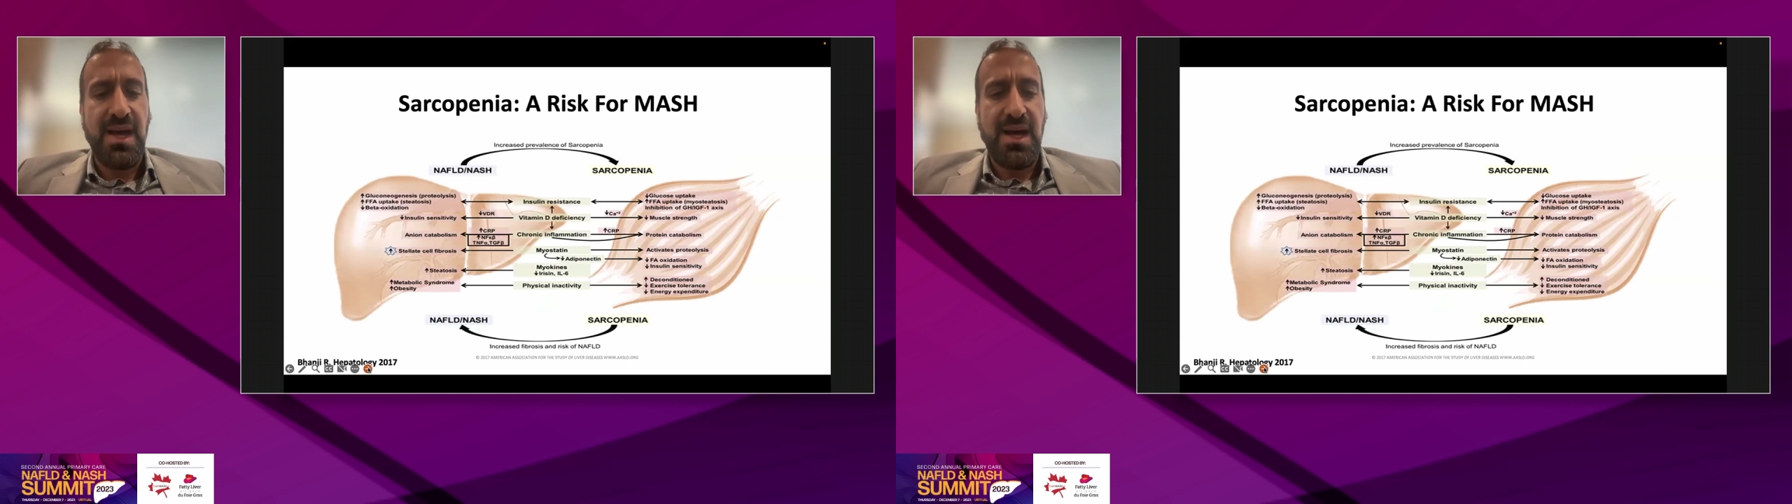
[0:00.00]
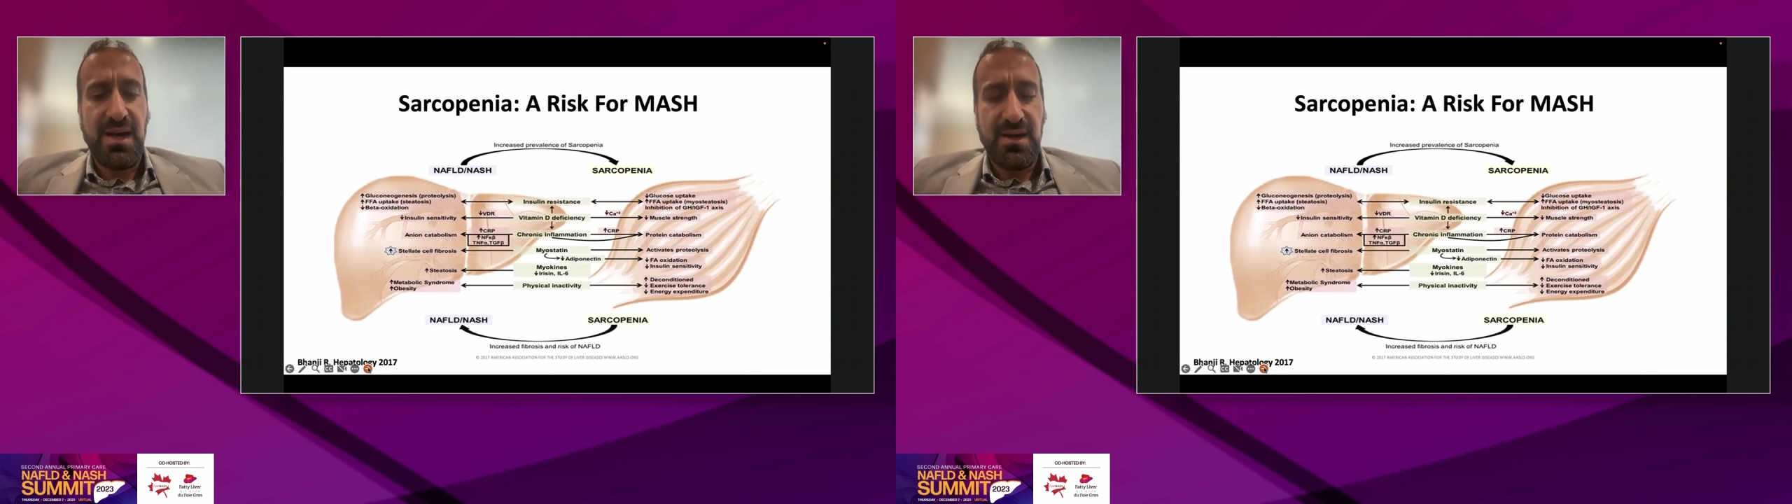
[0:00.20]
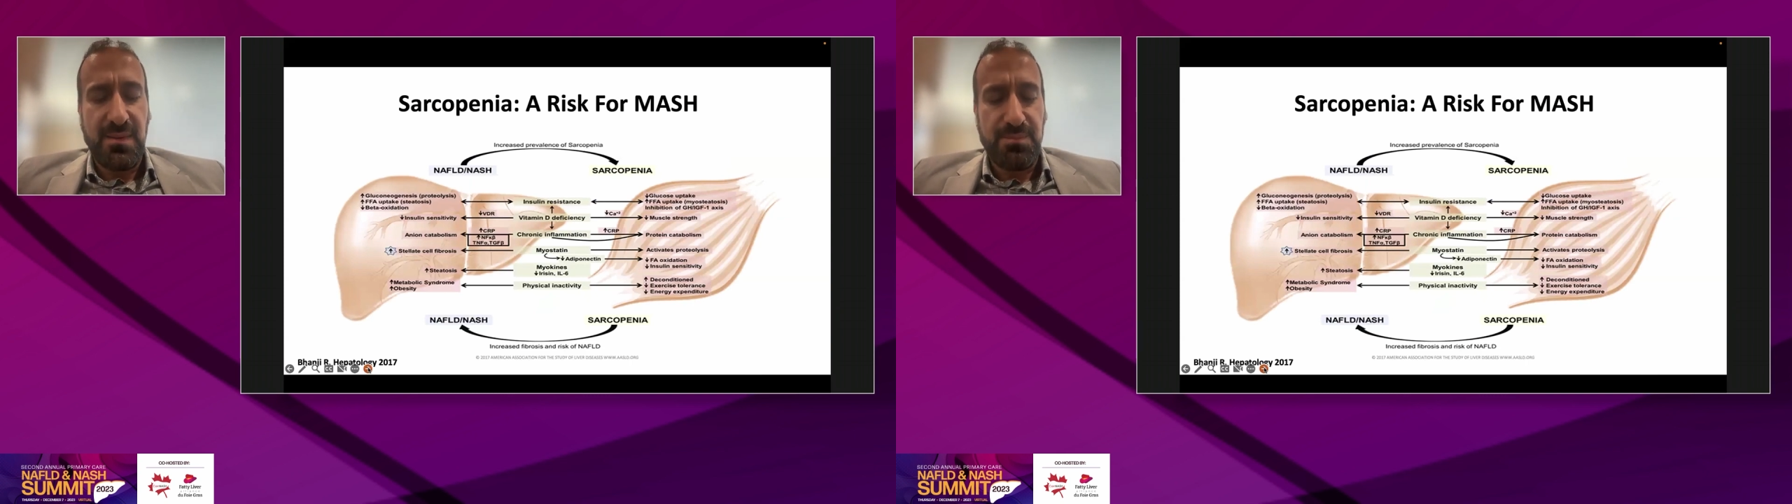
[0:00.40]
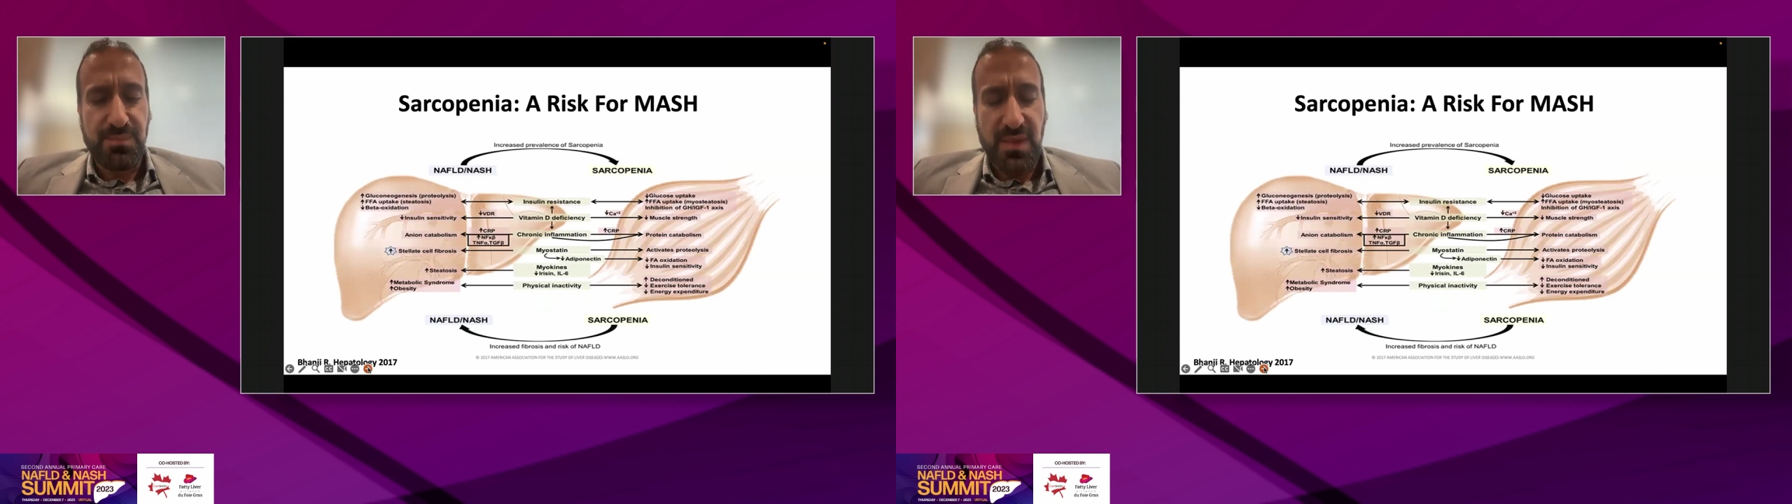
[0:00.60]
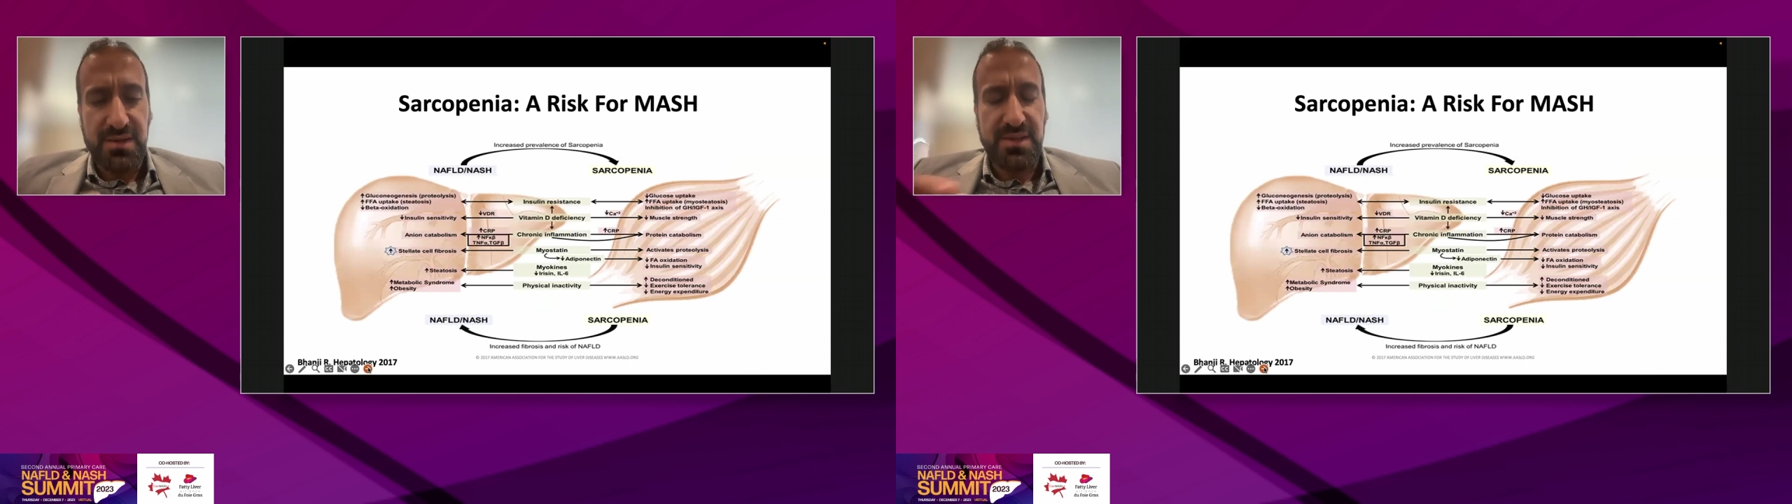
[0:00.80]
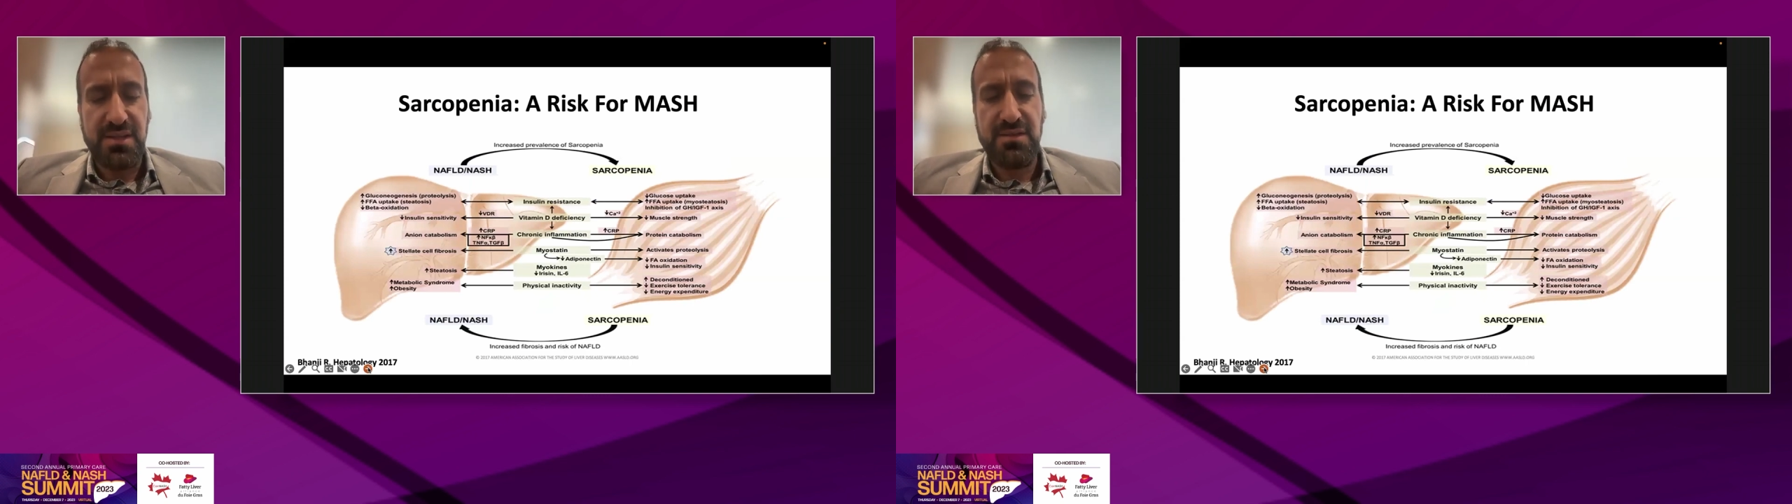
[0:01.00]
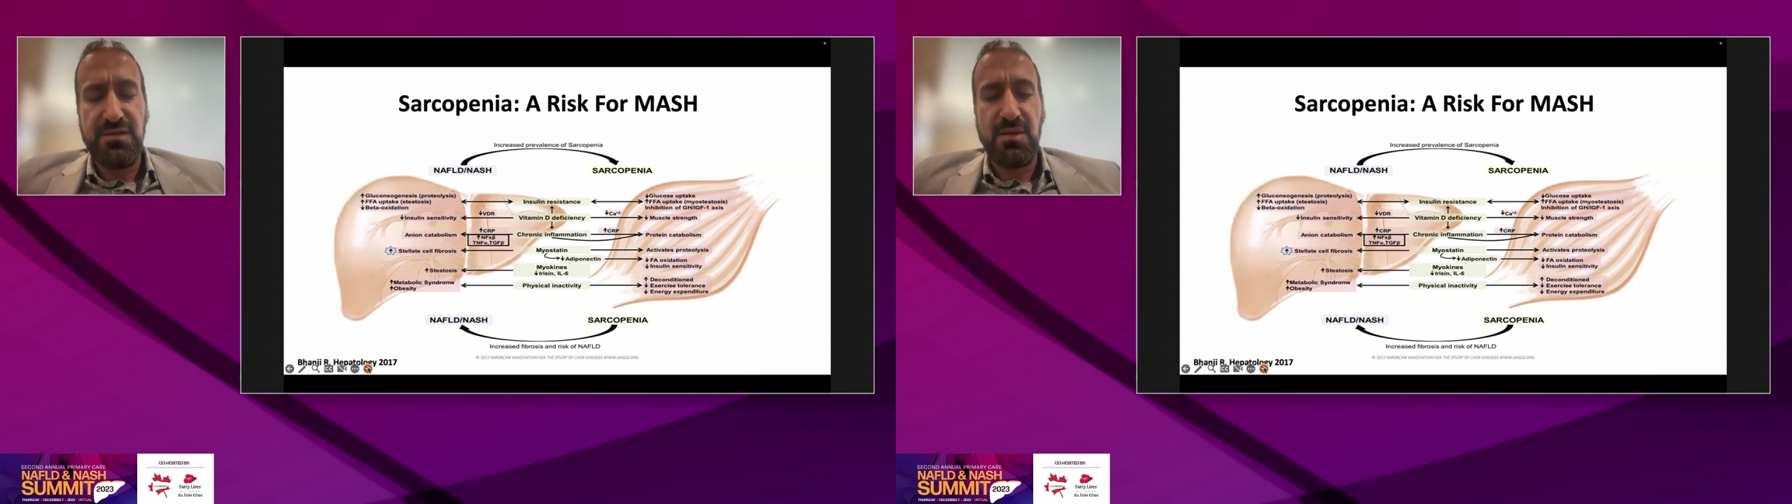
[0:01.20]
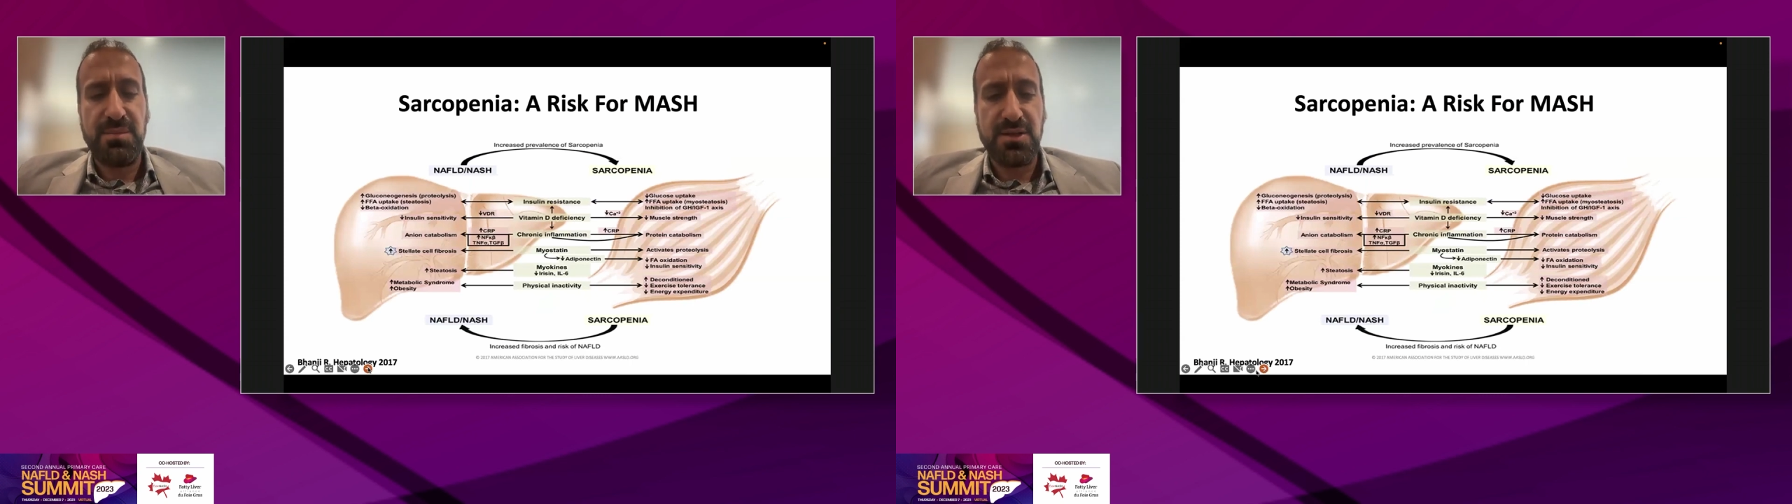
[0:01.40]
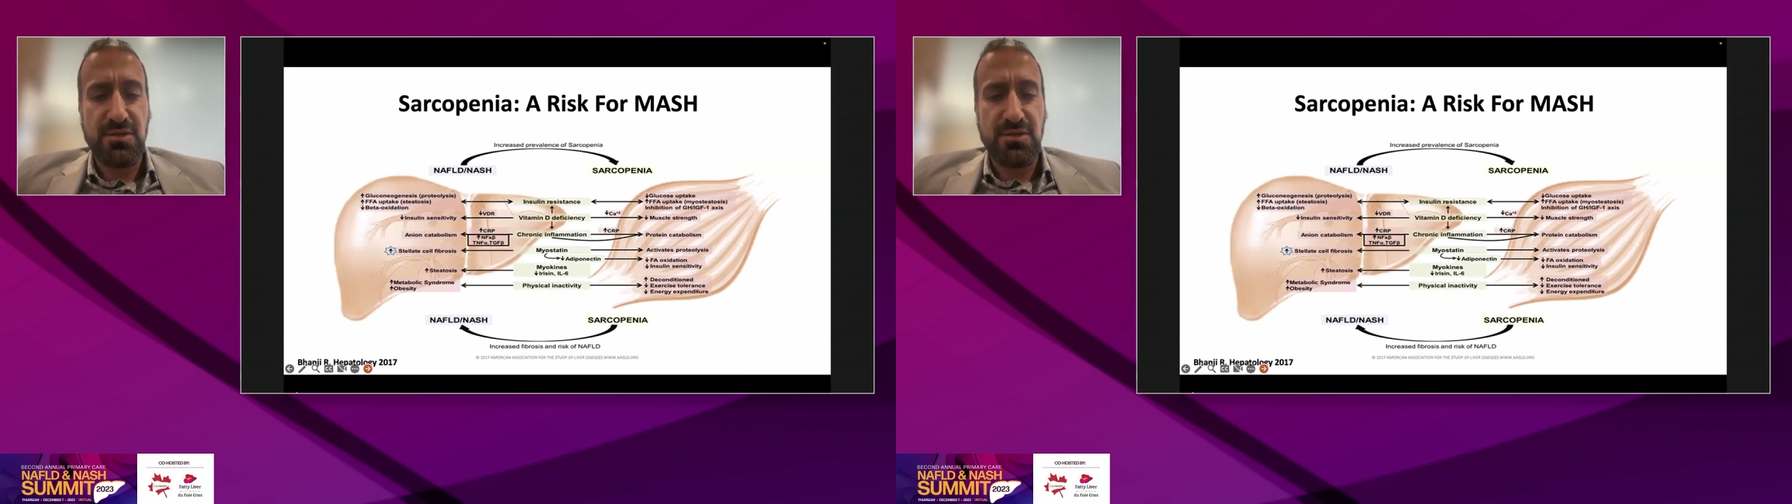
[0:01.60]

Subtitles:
the development